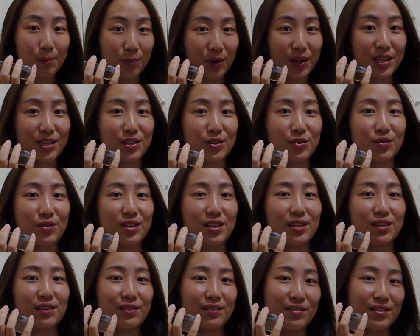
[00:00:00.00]
Brace
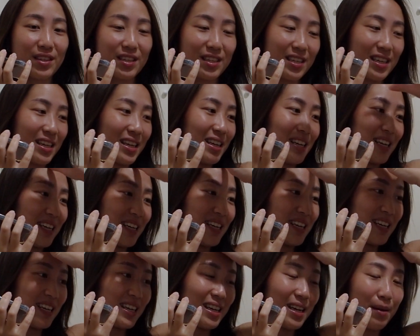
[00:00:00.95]
yourselves.
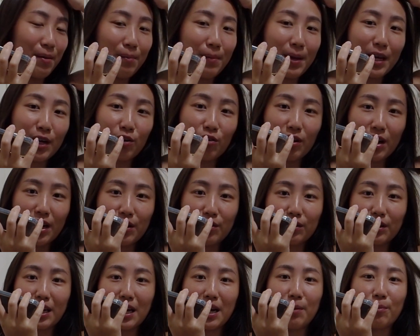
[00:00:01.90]
I may
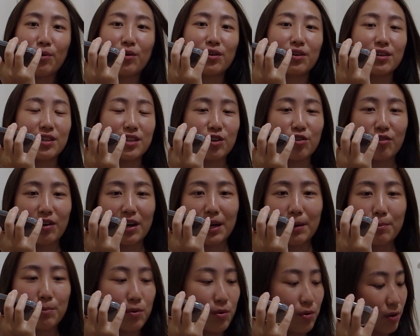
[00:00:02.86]
cry on camera. It's
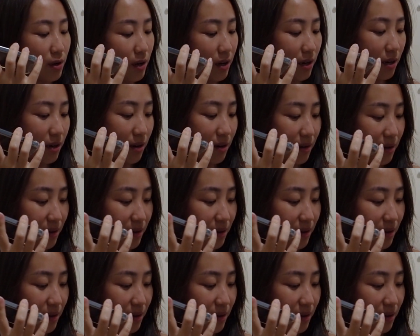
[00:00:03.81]
crying porn.